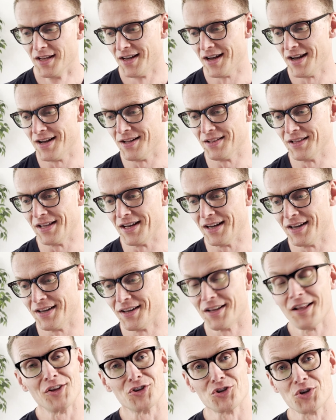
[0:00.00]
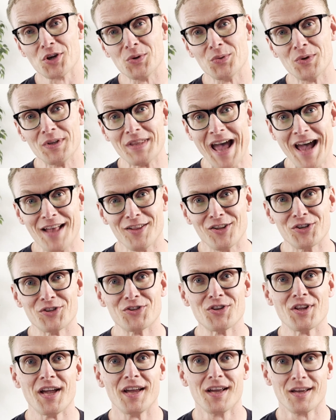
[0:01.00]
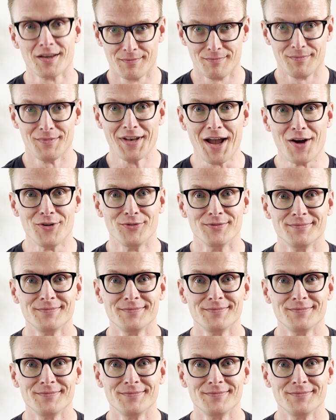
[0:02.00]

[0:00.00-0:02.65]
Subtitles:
I'll show you what that looks like now.